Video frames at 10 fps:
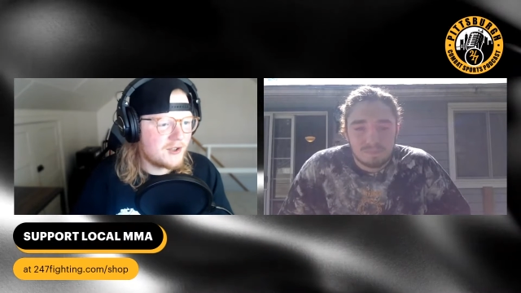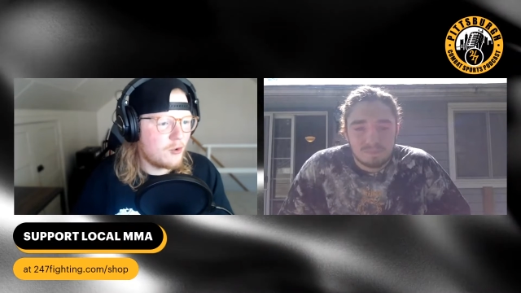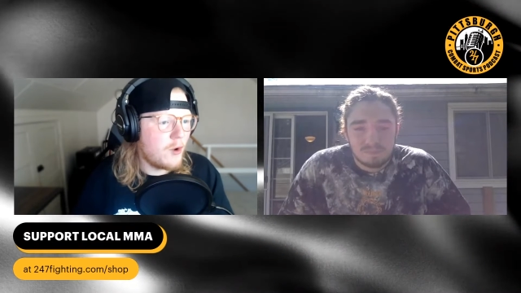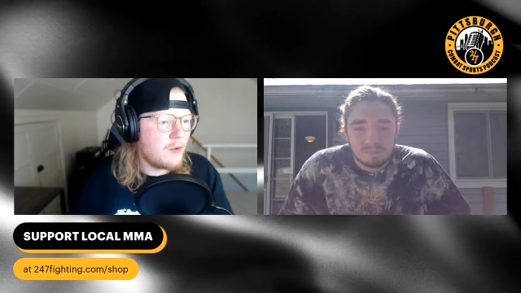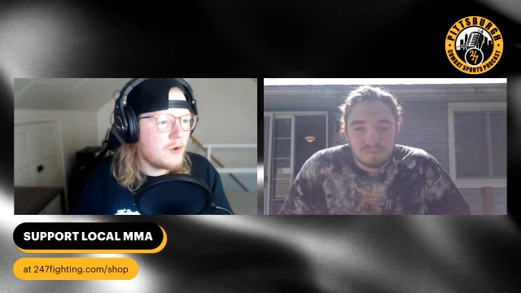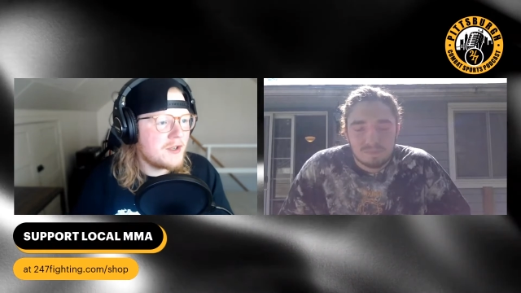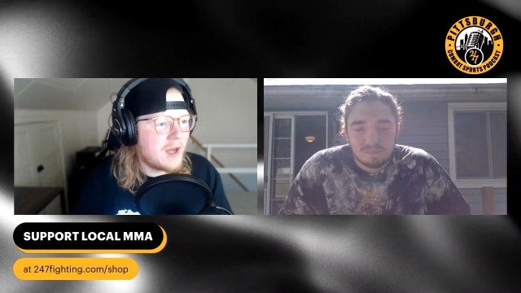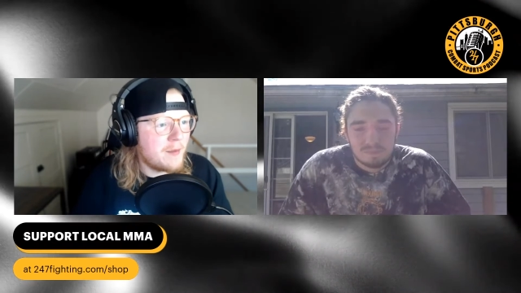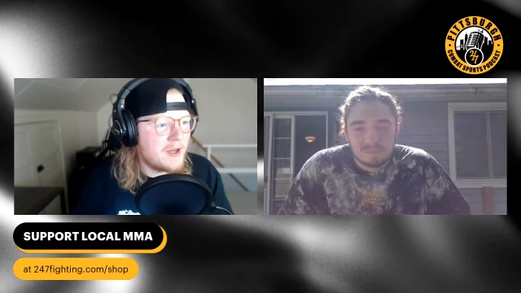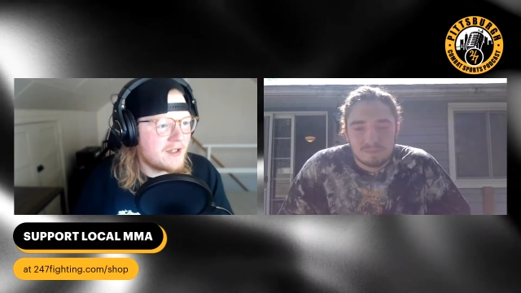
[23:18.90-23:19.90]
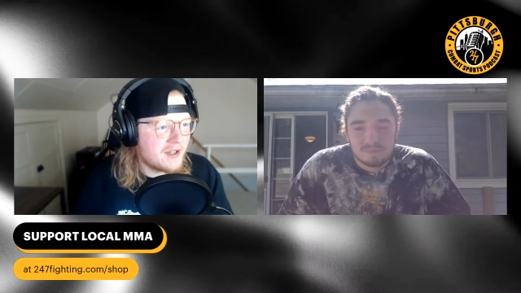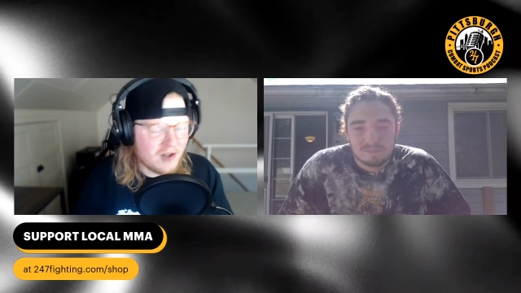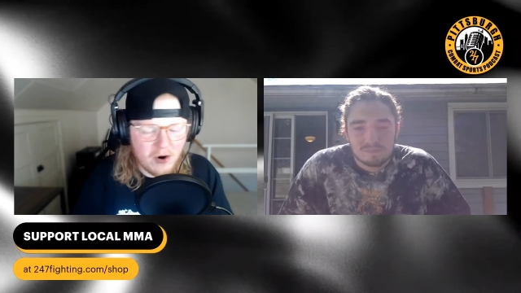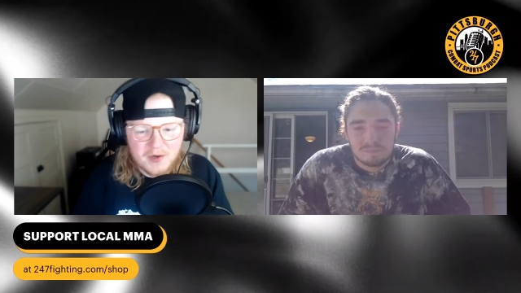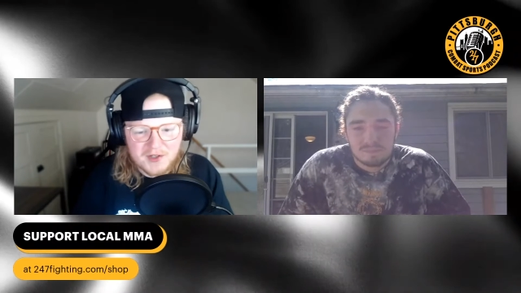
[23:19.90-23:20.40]
Speaker 1: So what was, I mean, this
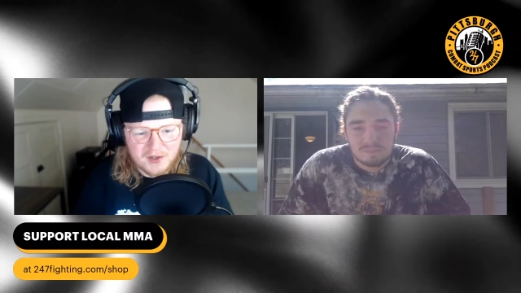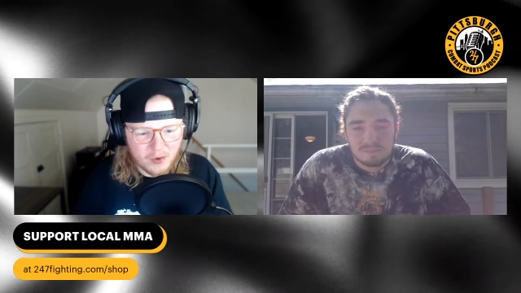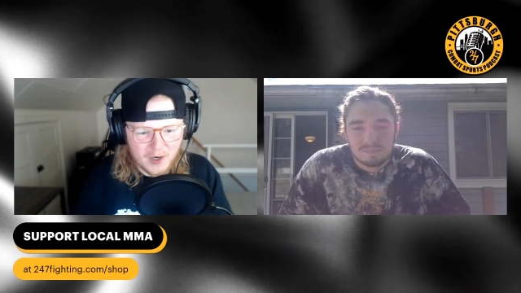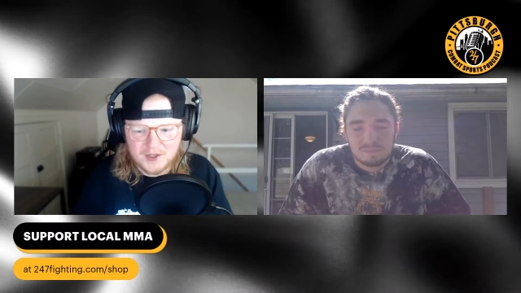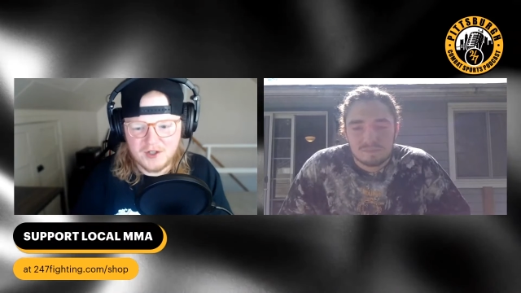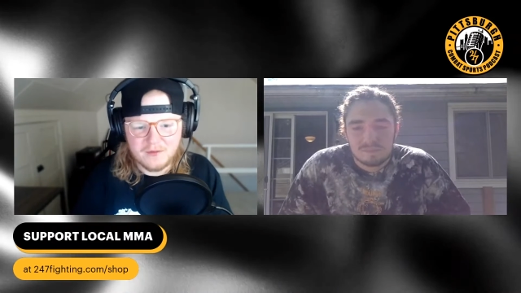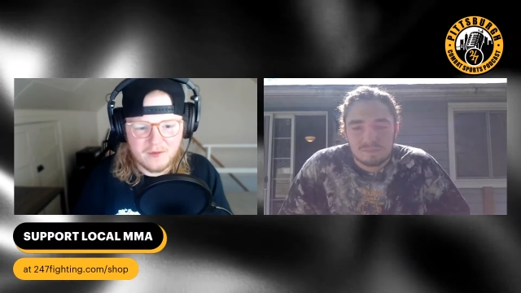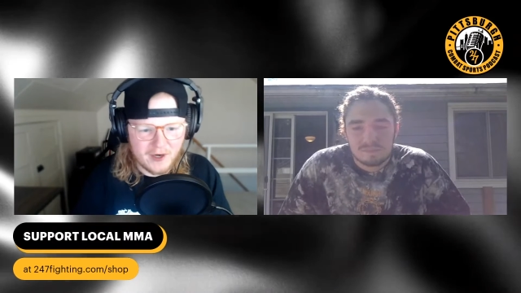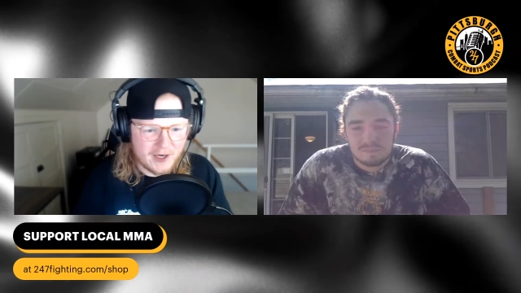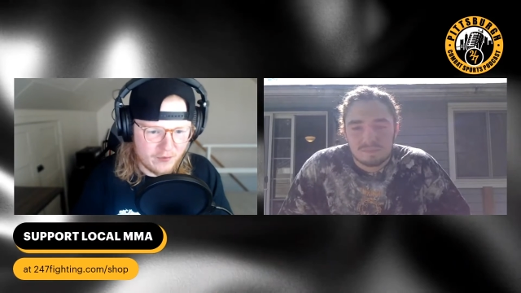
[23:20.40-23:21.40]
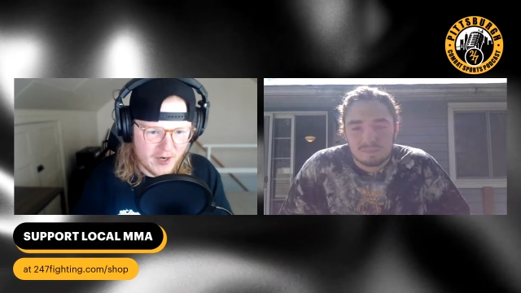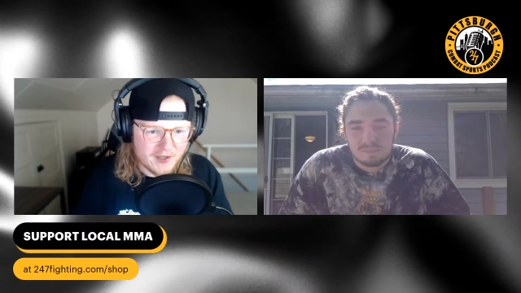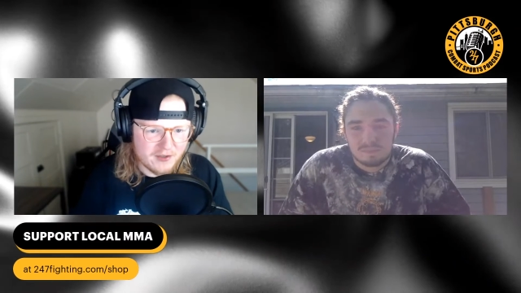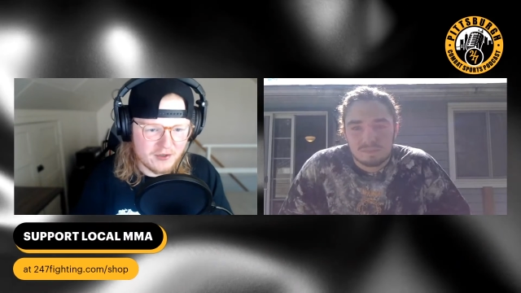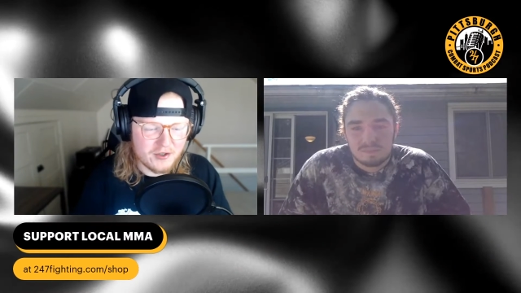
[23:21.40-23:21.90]
is always the question for any
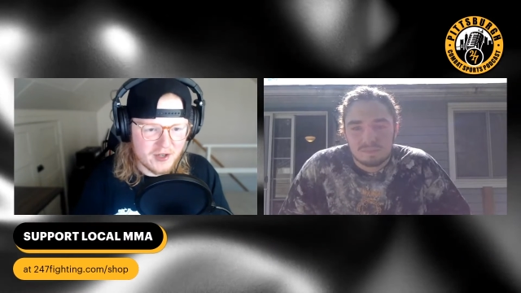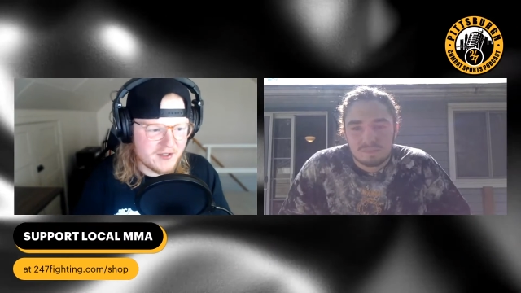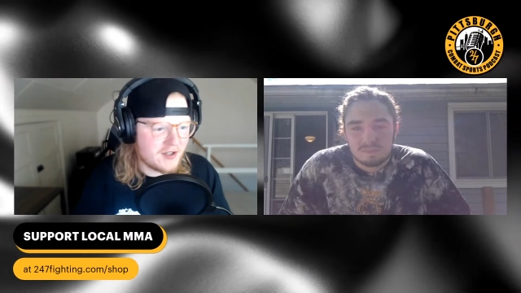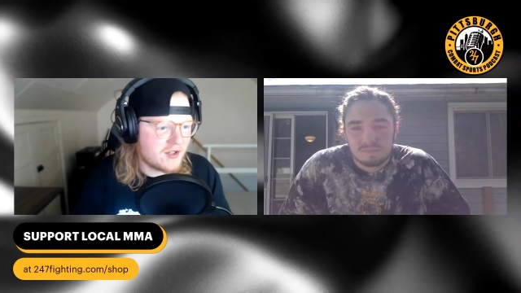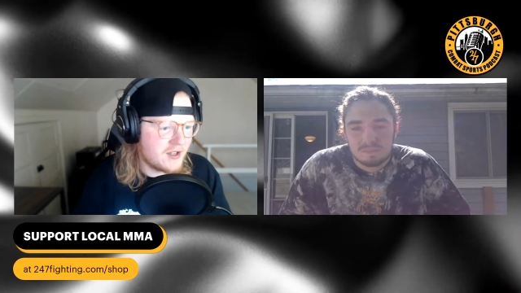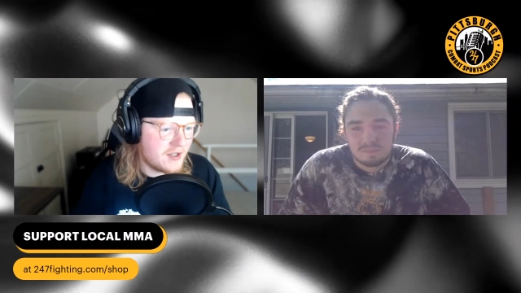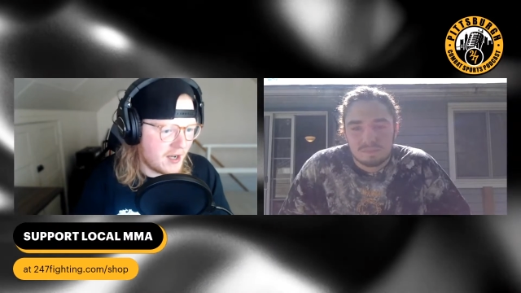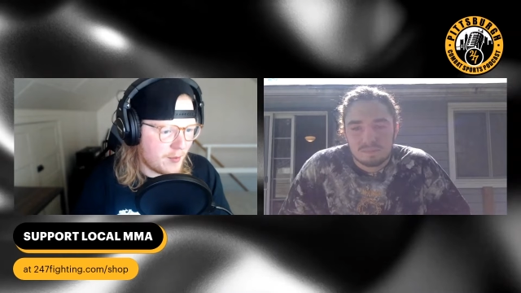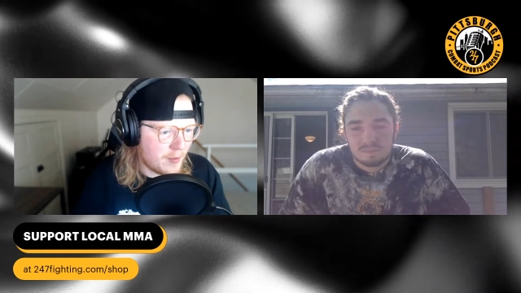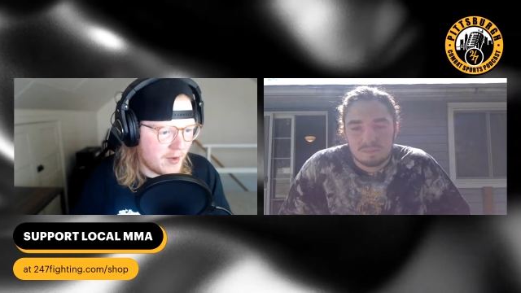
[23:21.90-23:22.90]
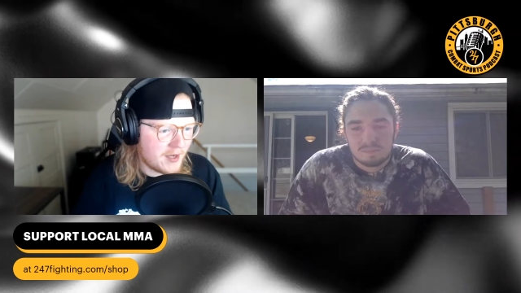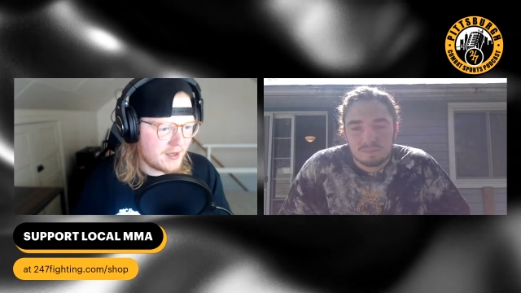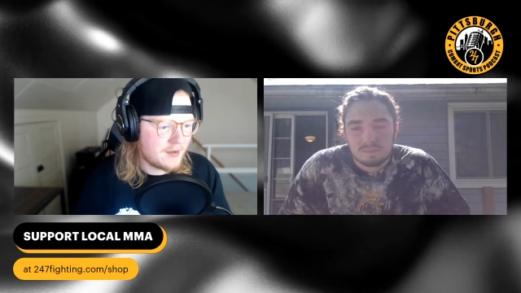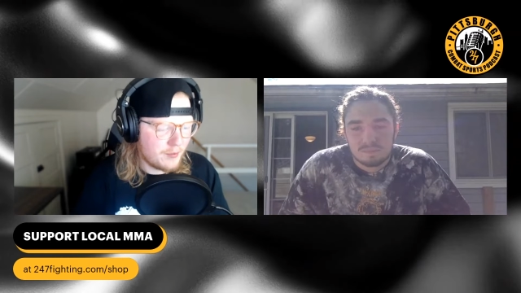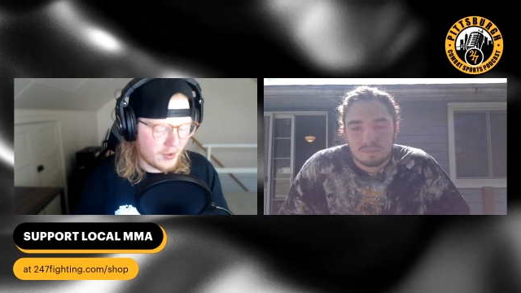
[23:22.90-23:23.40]
wrestler transitioning to M M
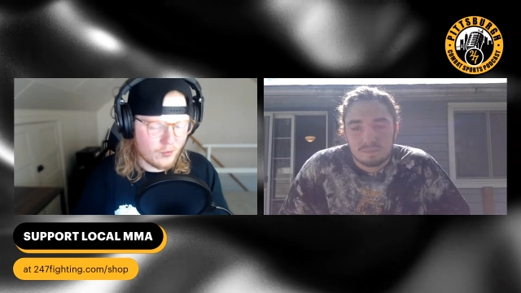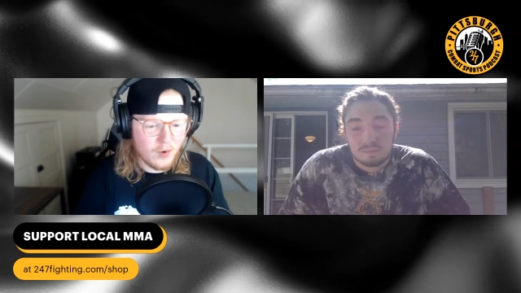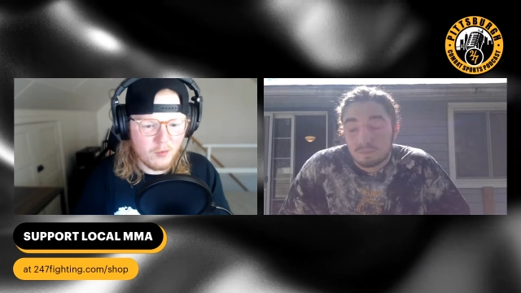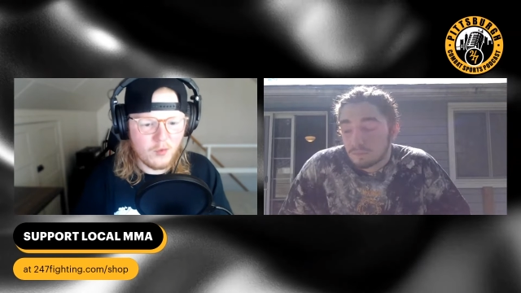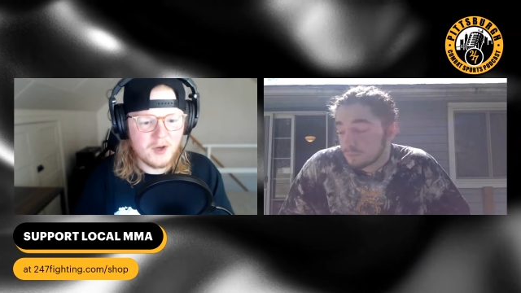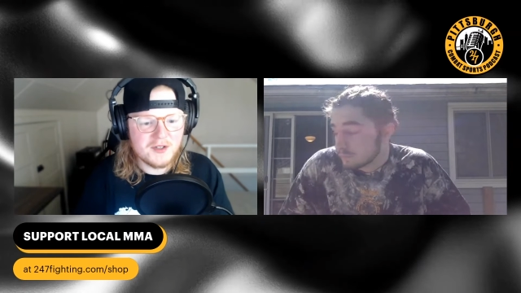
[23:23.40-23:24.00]
A, but what